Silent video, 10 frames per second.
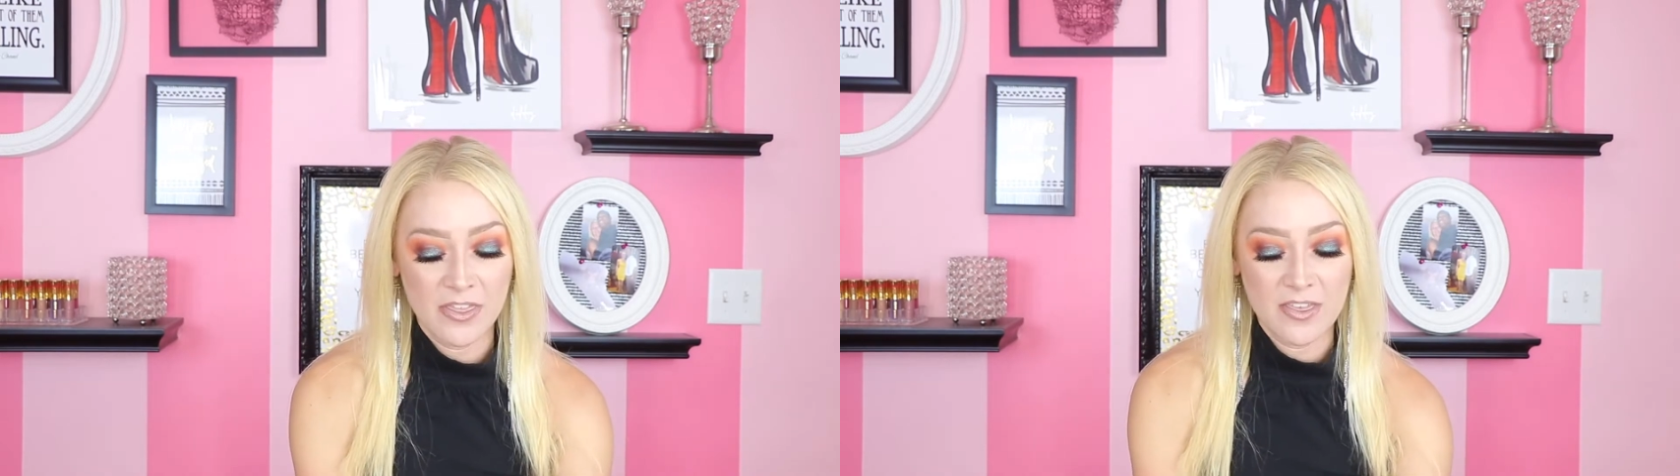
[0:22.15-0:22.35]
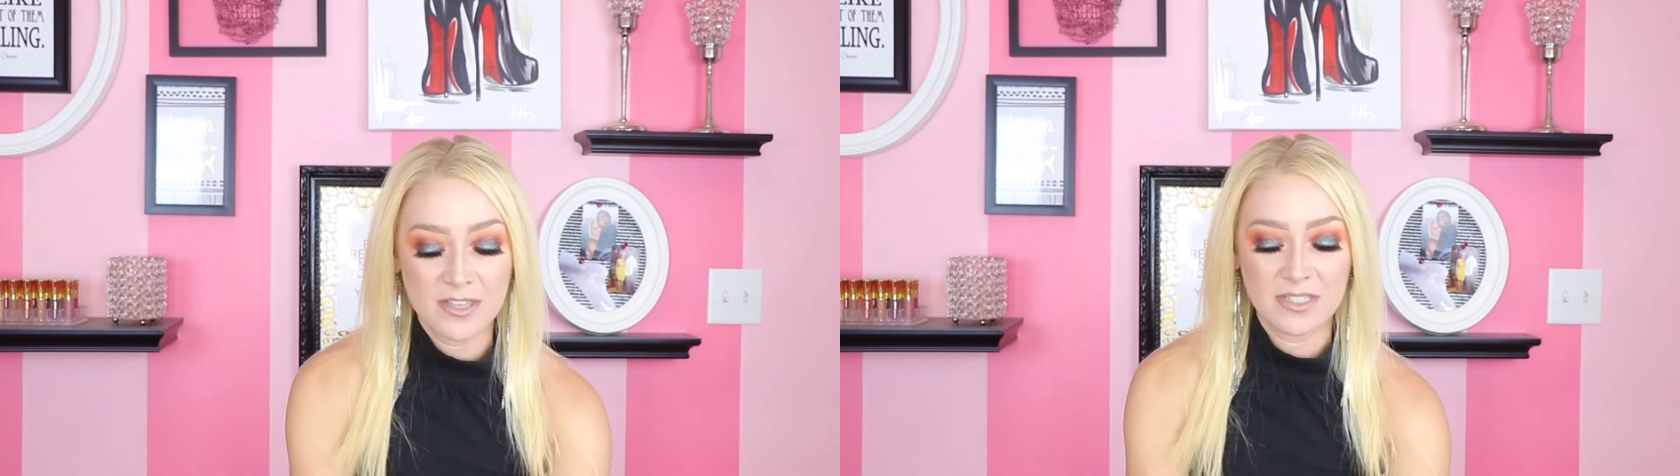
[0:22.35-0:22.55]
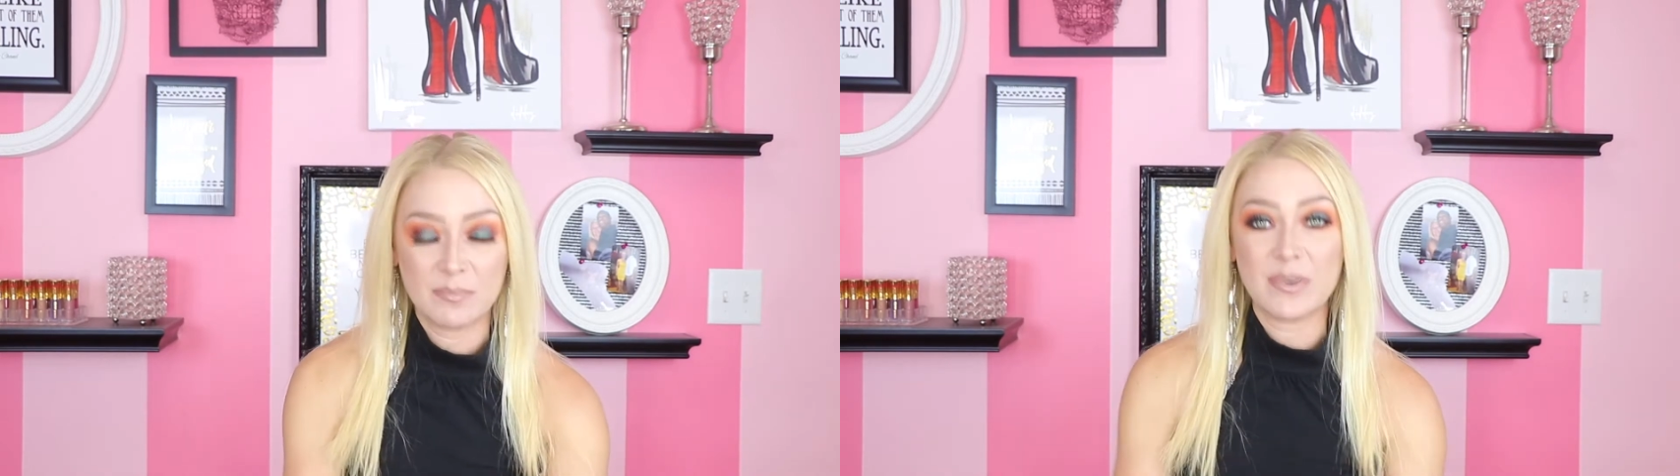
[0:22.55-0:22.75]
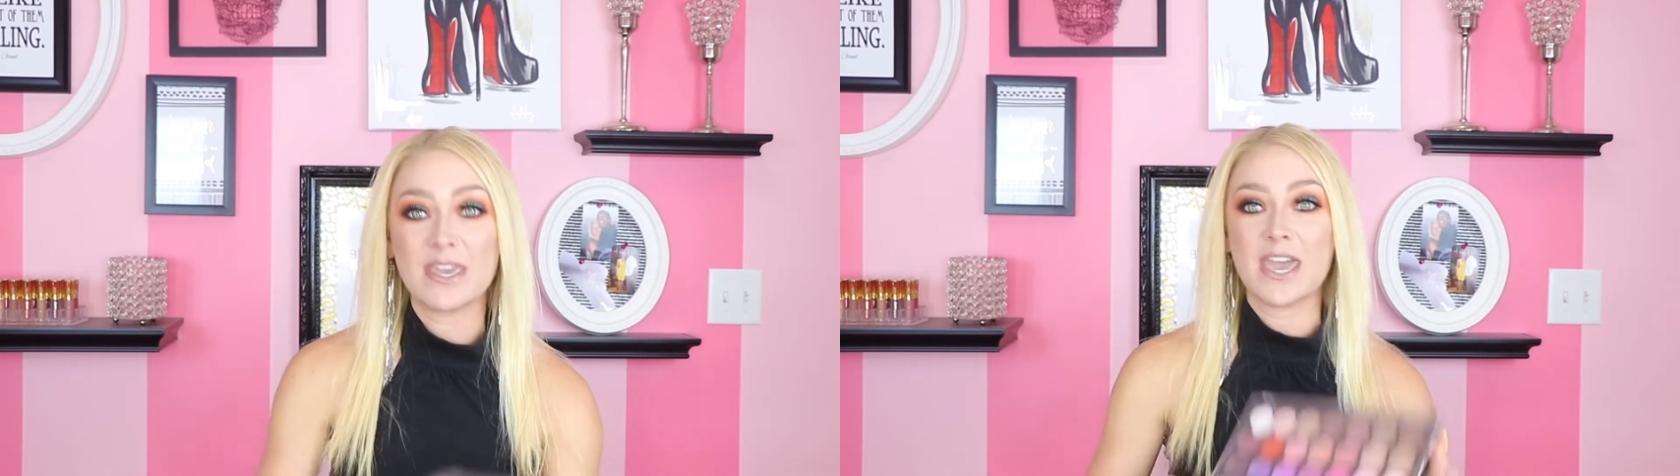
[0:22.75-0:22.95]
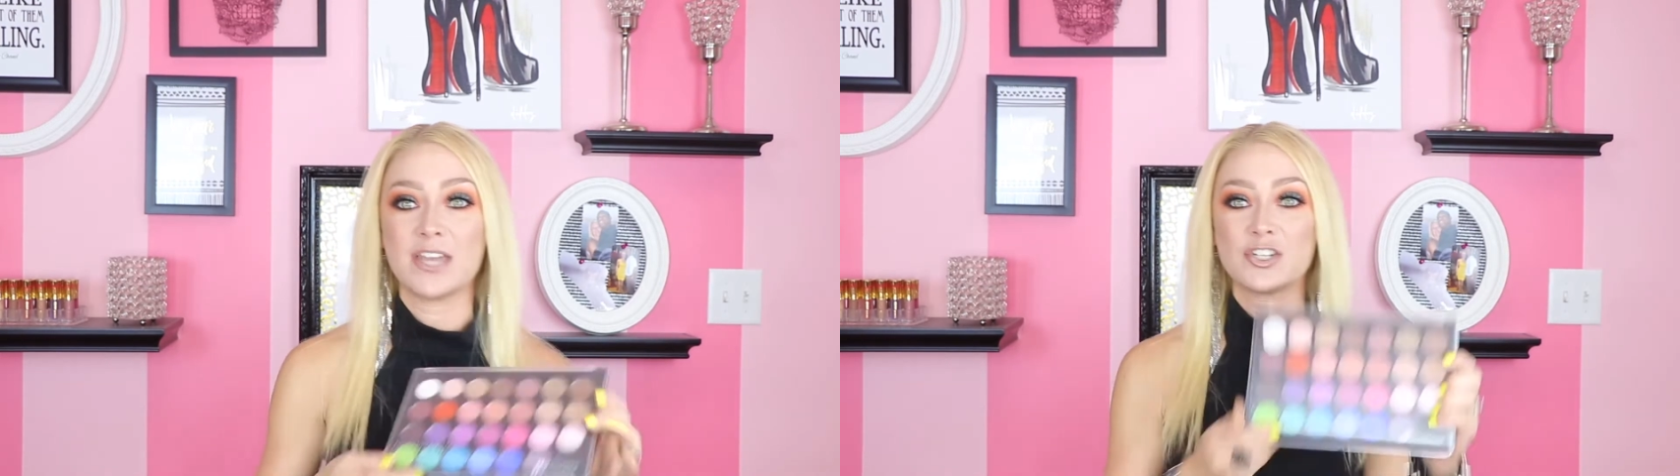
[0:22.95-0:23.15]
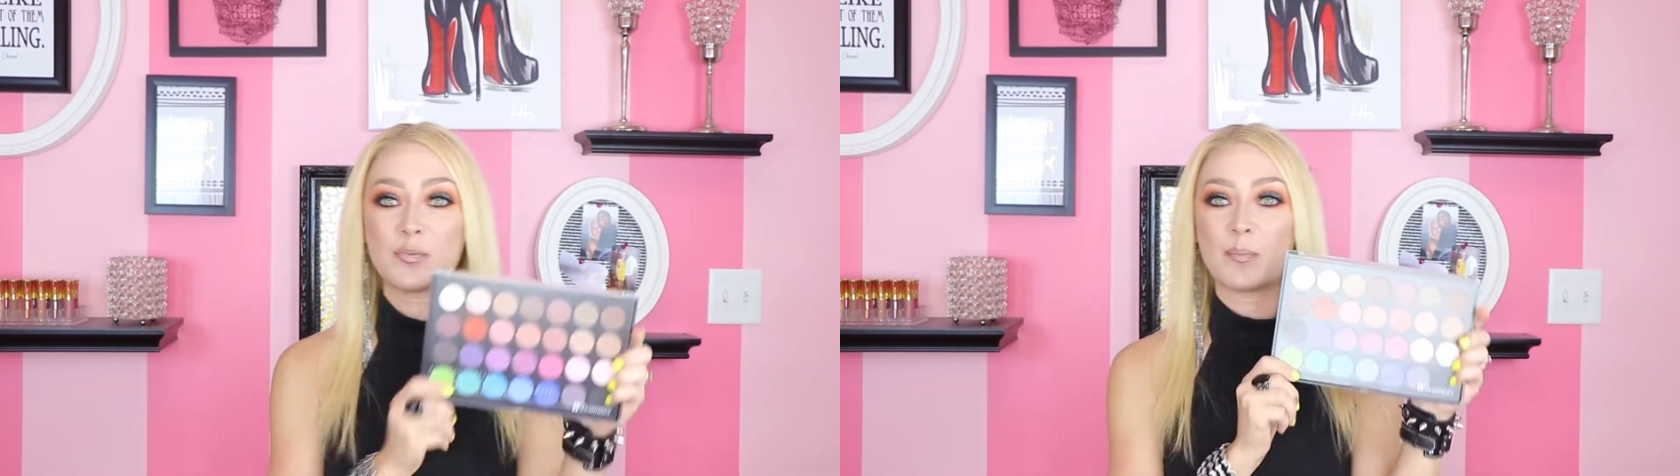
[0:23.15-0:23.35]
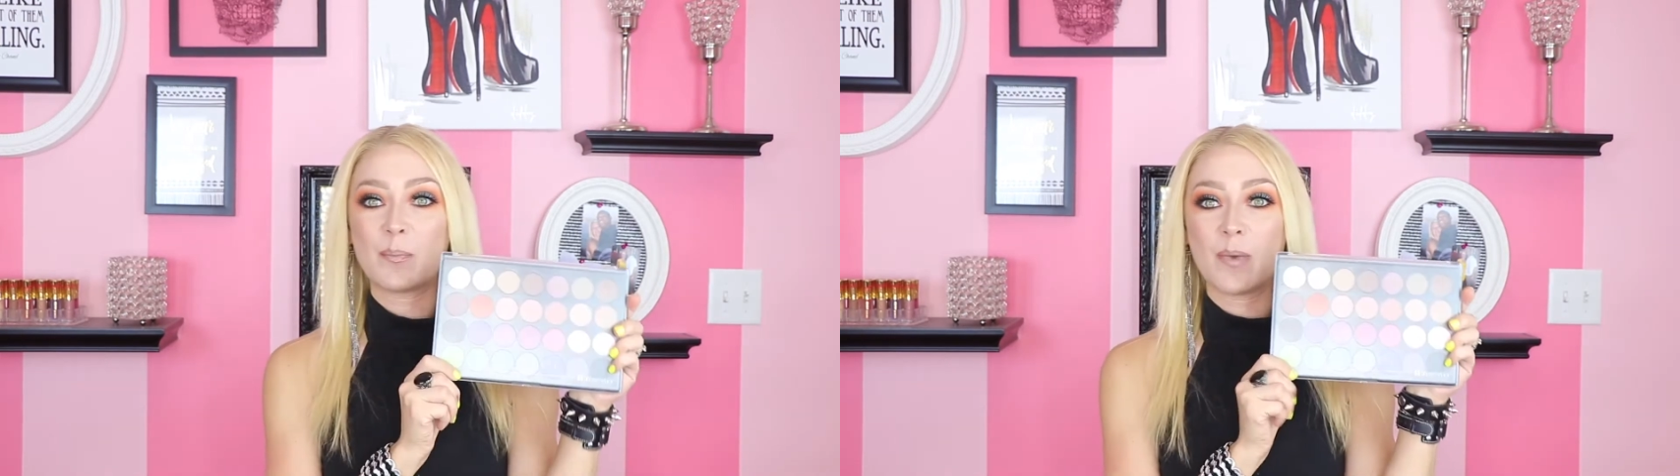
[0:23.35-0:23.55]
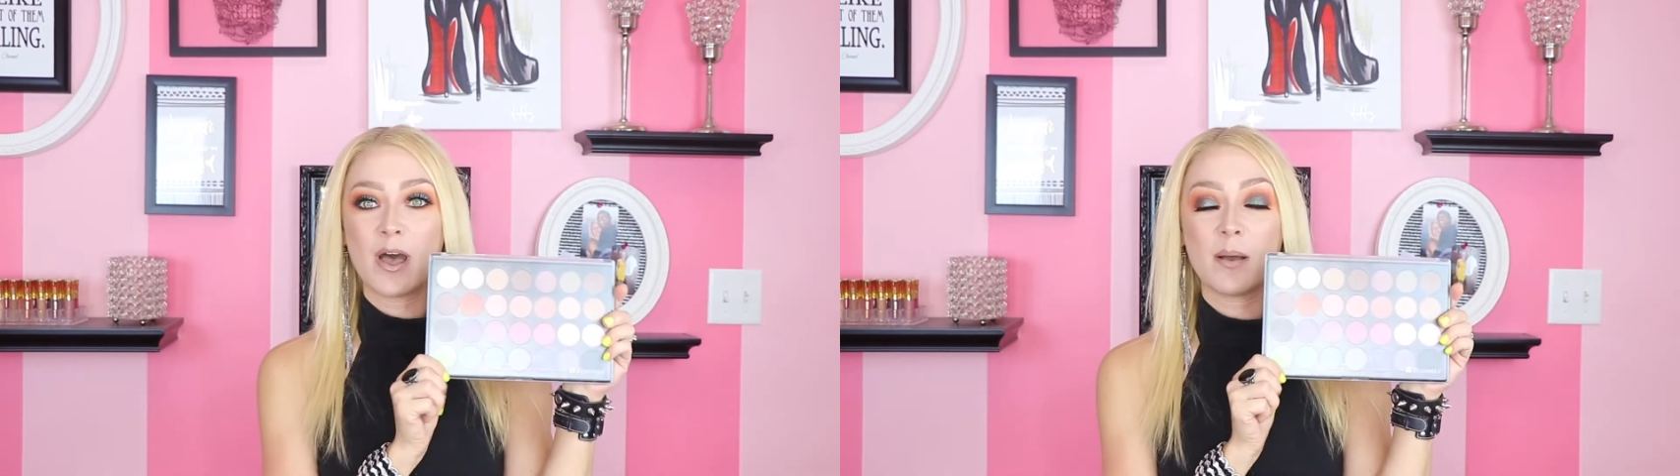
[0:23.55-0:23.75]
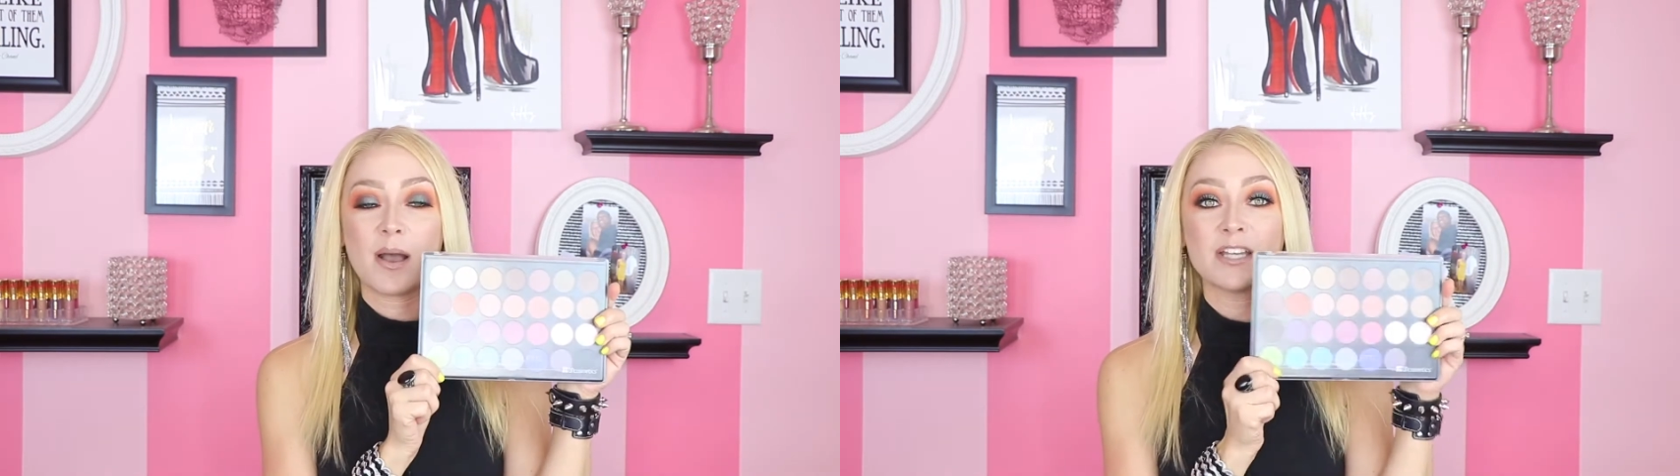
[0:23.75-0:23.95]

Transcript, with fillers: this BH um,